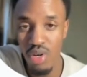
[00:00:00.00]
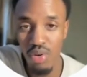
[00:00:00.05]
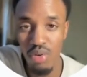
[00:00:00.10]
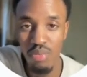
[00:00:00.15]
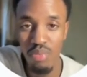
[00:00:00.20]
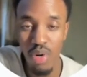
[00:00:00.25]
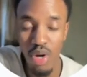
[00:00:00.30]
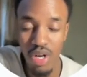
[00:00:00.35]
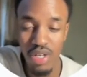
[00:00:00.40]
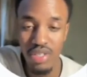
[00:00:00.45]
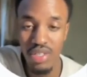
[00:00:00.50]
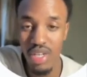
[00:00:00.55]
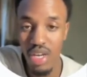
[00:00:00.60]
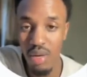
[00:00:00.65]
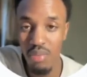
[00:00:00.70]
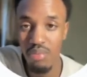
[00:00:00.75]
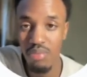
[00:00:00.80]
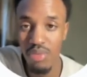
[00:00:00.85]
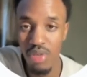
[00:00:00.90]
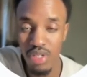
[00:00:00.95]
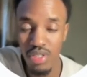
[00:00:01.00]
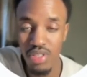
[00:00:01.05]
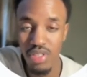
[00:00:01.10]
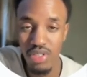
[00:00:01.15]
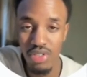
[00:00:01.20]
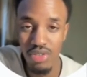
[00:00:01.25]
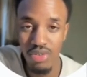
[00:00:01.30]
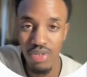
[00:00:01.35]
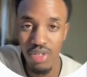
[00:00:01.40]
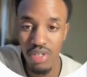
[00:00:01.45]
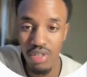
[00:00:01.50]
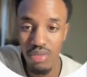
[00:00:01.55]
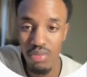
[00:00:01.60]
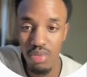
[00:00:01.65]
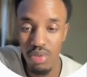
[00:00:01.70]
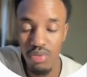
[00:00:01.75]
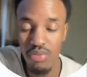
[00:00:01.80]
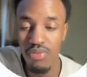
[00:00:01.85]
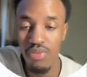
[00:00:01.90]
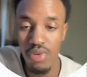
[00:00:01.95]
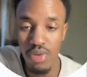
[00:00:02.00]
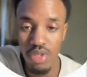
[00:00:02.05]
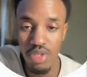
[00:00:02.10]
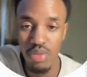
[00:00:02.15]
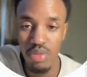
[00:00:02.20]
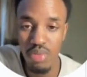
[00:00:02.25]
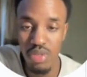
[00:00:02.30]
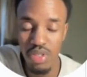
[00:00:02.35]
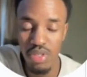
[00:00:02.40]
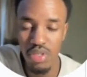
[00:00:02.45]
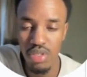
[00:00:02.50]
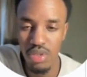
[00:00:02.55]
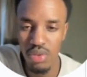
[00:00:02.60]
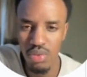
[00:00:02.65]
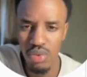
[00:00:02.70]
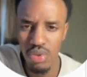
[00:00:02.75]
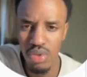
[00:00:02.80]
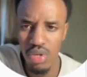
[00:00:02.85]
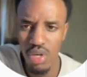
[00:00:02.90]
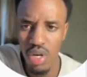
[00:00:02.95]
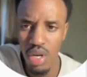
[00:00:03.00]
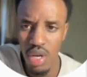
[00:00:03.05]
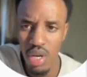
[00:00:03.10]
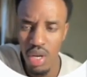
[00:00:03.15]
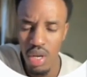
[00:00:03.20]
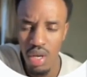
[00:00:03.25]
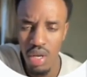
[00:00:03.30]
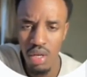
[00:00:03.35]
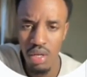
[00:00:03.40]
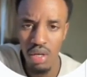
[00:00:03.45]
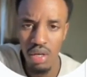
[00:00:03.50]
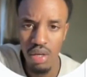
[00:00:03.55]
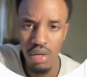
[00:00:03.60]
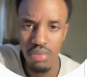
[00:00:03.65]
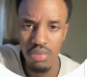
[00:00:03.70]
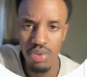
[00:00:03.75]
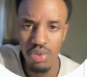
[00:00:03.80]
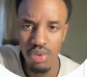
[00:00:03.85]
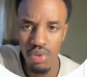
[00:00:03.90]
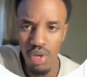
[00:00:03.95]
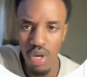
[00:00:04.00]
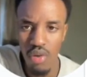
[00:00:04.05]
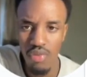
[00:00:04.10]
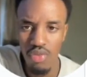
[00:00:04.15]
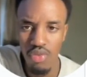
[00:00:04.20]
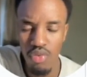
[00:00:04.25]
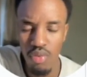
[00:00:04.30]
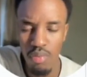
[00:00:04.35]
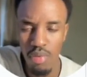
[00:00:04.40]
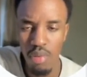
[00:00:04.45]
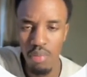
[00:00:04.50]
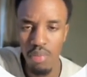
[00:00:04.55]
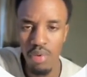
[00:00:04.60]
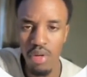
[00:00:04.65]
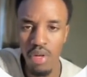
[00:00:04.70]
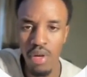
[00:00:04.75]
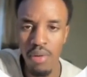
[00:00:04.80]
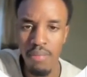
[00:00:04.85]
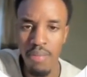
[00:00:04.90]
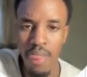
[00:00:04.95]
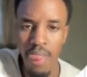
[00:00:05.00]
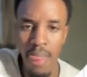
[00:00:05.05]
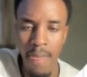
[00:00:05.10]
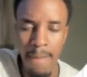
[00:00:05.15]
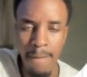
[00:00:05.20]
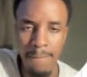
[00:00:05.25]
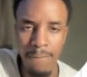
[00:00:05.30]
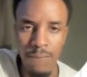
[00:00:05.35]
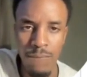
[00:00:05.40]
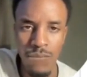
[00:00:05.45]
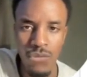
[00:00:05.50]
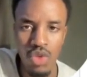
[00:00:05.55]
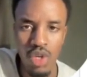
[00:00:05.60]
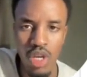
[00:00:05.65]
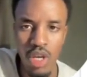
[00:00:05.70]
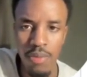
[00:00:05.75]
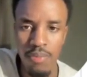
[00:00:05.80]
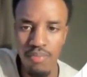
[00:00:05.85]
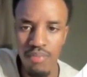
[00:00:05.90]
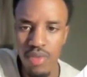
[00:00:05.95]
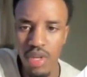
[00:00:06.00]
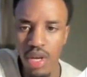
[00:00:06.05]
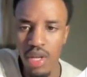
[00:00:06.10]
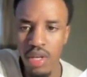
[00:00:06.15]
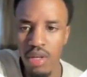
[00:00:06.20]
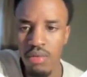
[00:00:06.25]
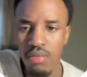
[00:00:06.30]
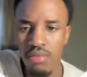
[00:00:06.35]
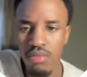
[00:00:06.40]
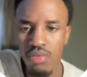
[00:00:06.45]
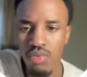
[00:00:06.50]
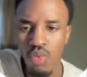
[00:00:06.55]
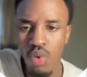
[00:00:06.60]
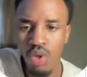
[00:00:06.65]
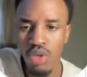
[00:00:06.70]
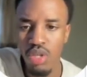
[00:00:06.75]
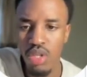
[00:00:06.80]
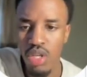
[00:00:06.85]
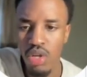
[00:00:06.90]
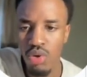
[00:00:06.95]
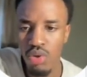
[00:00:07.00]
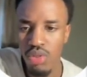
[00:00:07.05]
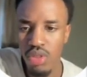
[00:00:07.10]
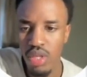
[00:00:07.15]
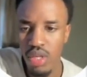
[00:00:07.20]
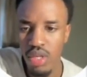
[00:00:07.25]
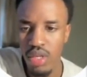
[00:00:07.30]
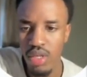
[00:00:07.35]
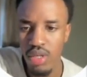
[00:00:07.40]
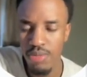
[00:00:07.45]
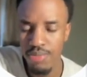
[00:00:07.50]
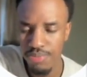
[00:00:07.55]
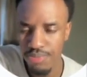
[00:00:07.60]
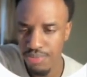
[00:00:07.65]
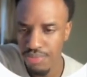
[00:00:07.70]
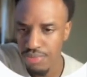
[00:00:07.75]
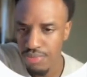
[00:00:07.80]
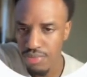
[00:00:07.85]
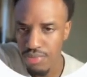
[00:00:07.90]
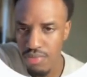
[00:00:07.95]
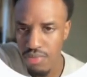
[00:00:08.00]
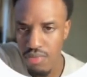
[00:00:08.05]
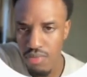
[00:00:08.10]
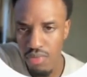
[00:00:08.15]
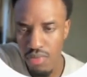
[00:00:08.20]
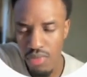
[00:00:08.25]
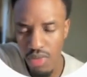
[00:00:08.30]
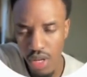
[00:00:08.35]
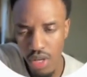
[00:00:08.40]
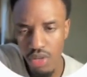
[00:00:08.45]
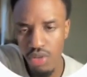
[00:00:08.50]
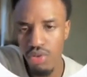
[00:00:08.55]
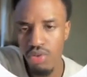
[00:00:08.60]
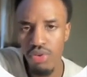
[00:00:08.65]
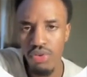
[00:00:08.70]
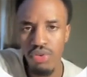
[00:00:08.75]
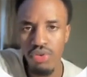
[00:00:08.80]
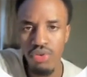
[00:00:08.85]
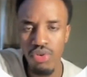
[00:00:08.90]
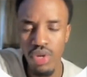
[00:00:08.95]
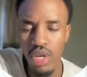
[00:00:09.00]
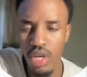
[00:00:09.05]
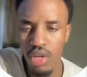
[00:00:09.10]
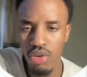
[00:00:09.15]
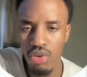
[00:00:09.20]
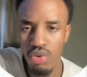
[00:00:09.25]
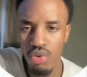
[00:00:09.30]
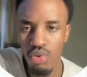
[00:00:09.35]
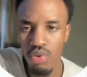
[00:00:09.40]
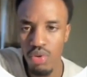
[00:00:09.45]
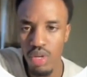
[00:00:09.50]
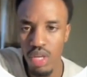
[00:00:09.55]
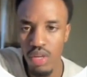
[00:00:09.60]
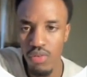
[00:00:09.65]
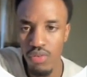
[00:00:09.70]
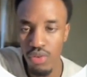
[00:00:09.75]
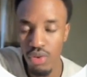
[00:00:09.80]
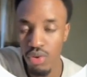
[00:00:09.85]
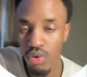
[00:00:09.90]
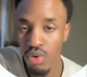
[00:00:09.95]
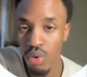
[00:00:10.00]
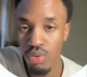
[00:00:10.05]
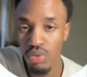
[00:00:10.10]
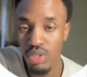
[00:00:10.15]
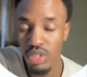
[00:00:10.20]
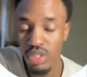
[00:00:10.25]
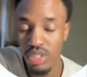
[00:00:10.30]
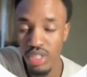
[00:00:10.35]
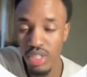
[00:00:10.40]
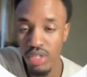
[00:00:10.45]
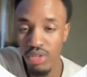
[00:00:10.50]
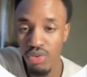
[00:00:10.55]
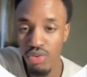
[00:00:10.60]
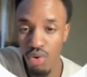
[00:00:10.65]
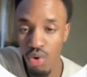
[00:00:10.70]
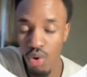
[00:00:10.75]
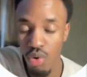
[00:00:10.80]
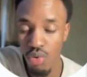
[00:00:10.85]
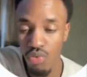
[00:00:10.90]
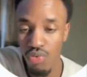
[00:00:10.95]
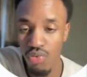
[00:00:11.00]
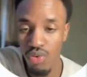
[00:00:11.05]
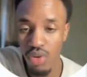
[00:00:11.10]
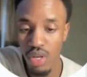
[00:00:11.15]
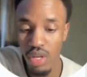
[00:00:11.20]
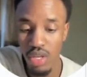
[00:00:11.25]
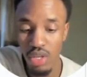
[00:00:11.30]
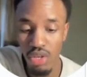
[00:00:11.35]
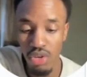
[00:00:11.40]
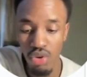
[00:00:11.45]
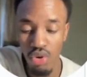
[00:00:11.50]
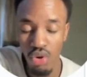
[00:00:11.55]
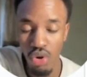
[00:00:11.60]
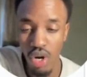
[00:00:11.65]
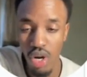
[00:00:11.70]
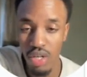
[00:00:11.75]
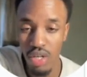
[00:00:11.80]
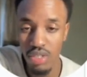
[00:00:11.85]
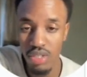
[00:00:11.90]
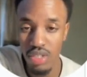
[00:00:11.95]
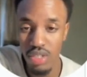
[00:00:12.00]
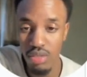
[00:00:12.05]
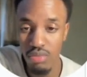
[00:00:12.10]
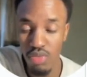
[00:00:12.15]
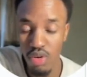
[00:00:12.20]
Part-time content creator, but first business owner. So you have to remember that. Okay, and one little thing that you can do if you don't see growth in your content.